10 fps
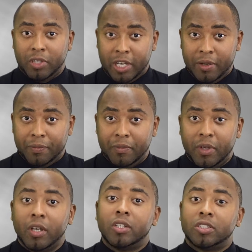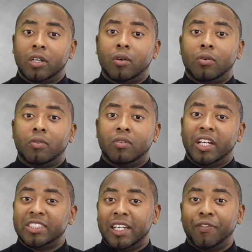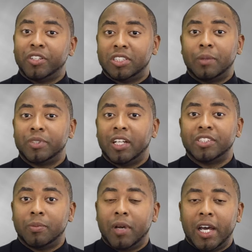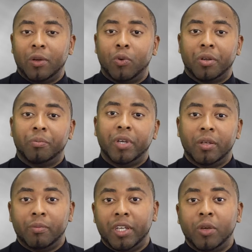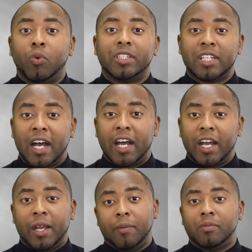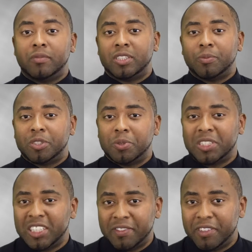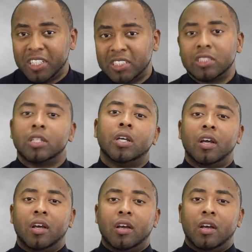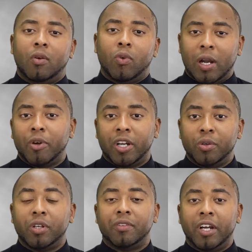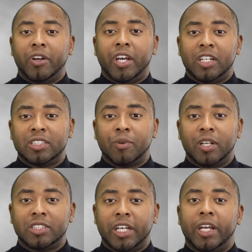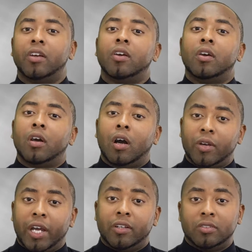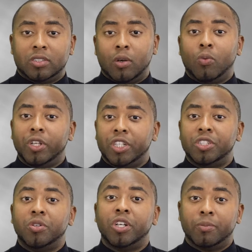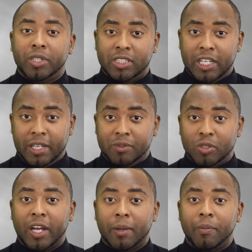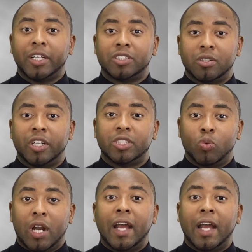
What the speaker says: Okay? So let's say, for instance, I'm telling somebody where to meet me, what time, some specifics. What I'm going to do at the very end is I'm going to say, okay, so what did you hear me say? So I can make sure it's what